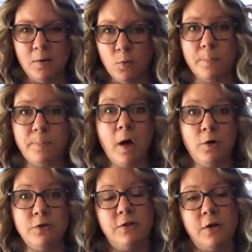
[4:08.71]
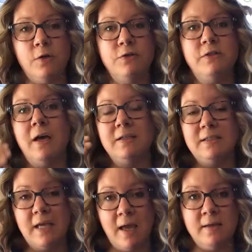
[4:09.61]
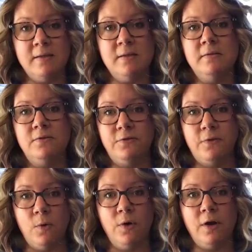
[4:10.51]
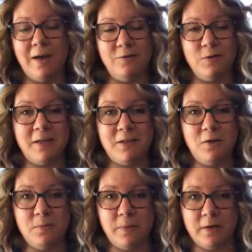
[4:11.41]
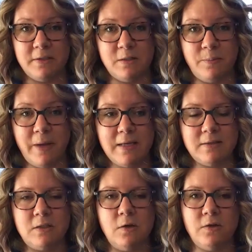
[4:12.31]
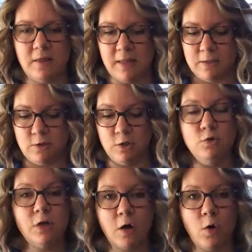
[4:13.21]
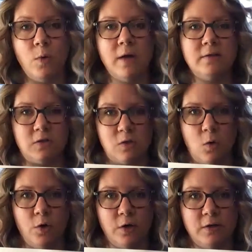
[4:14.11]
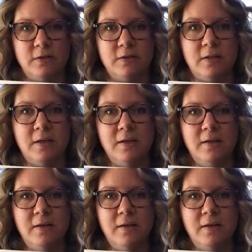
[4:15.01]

We'll post those again for everybody who participates so that they do know what scores